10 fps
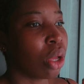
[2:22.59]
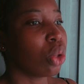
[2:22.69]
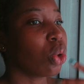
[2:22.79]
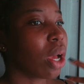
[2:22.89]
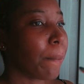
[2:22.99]

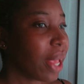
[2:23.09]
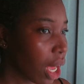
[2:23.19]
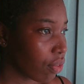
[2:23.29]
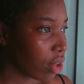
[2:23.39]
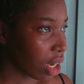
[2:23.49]
You can make
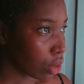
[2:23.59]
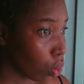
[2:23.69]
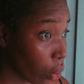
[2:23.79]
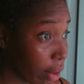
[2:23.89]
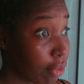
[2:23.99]
avocado
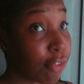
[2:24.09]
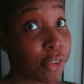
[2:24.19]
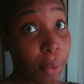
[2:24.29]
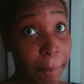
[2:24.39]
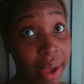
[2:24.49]
oil
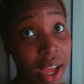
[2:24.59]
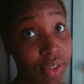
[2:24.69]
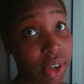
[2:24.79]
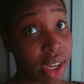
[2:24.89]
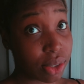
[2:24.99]
from
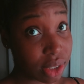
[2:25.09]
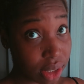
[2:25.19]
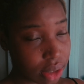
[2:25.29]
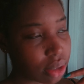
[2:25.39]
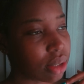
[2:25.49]
avocado
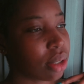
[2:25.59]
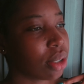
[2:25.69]
seeds.